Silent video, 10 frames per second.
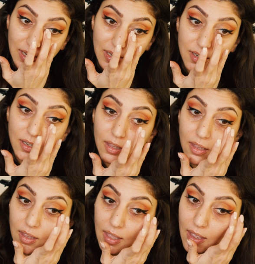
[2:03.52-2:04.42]
and
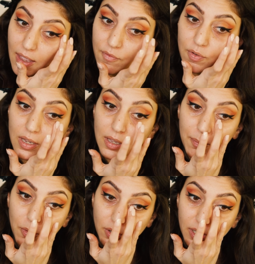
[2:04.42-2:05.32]
every
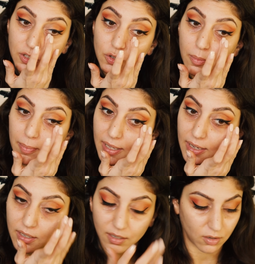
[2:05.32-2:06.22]
product you
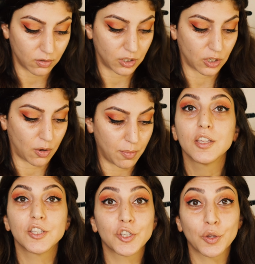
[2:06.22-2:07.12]
apply on top.
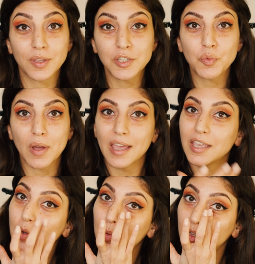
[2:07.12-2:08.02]
So this way
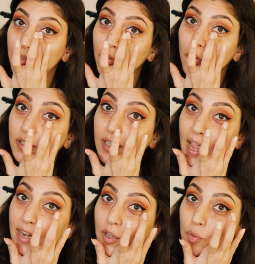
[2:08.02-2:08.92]
you will avoid
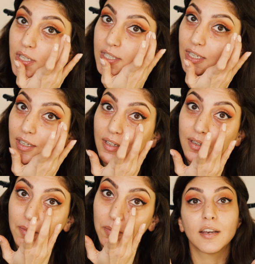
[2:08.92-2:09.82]
any creasing.
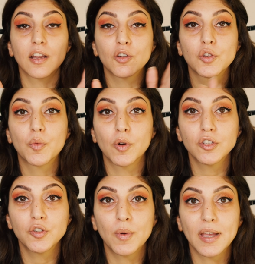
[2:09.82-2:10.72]
Now you
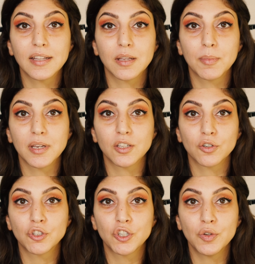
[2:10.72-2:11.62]
want to wait a minute
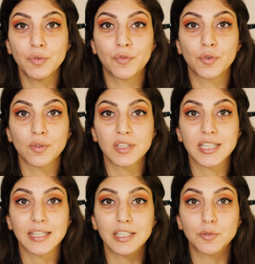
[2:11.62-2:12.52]
or two for the
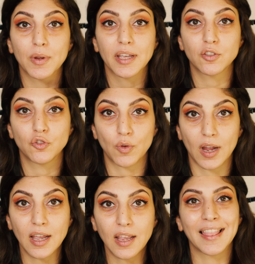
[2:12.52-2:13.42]
setting spray to
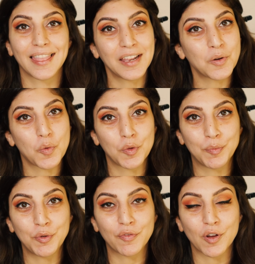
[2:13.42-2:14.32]
dry and then we will
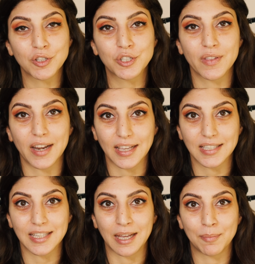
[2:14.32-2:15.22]
move on to the
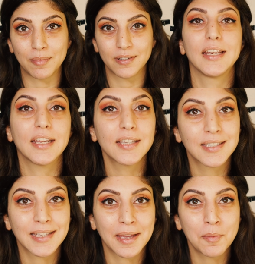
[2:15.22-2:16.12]
next step.
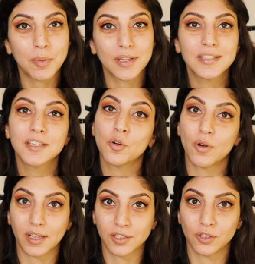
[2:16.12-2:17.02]
Next step is a
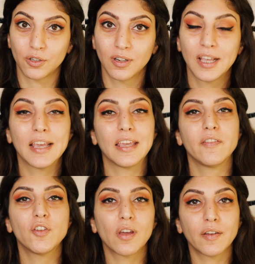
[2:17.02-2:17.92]
corrector.
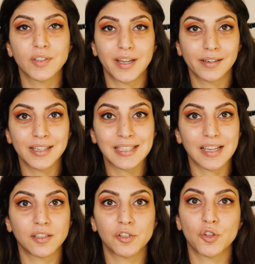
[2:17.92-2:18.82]
If you have darkness
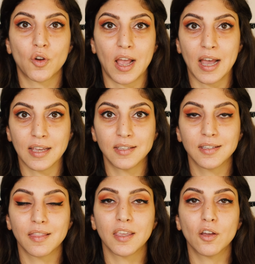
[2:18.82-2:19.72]
under your
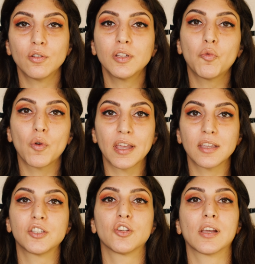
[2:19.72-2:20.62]
eyes, the only
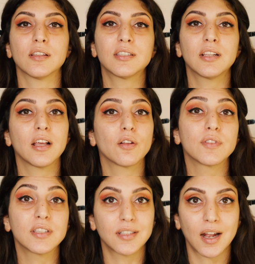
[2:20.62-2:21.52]
way to cancel out
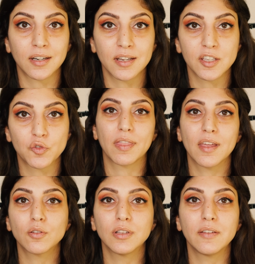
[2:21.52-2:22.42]
this darkness
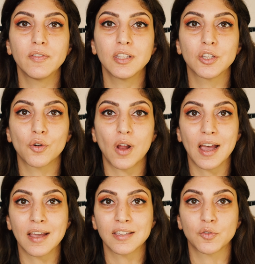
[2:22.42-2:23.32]
without leaving your
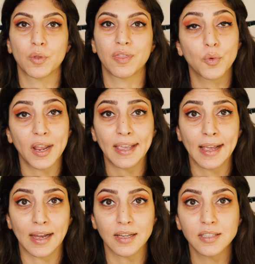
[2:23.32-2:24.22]
eyes with grey
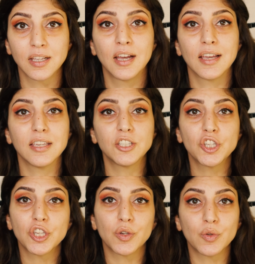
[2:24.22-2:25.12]
cast is
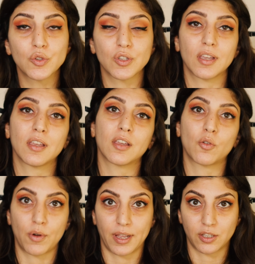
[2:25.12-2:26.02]
to use a
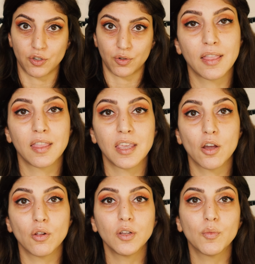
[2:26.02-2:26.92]
corrector. And the
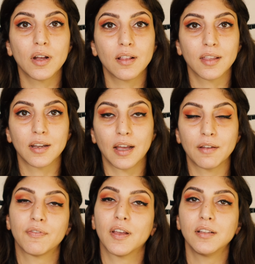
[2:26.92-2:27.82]
only one that
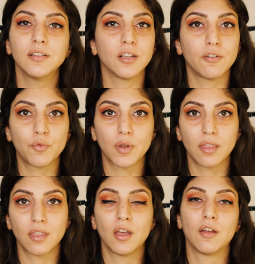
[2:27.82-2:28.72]
I fell in love
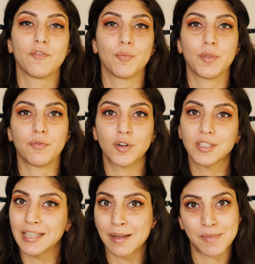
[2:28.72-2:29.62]
with from the
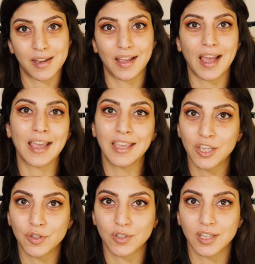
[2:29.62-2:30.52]
first time that I
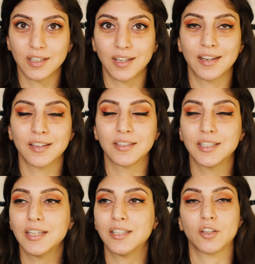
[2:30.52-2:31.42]
used it and it
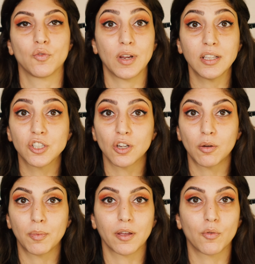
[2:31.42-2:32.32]
did a great
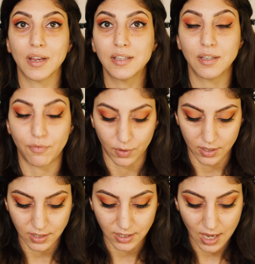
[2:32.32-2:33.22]
job, a great
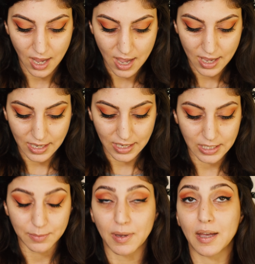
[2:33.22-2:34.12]
difference,
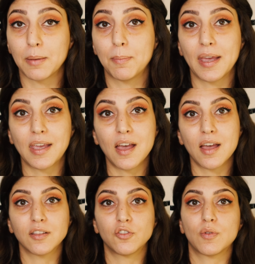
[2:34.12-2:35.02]
is my Becca
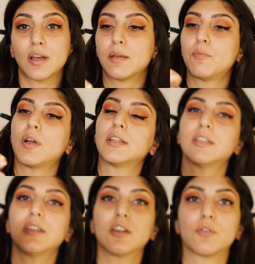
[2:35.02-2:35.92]
Under Eye Brightening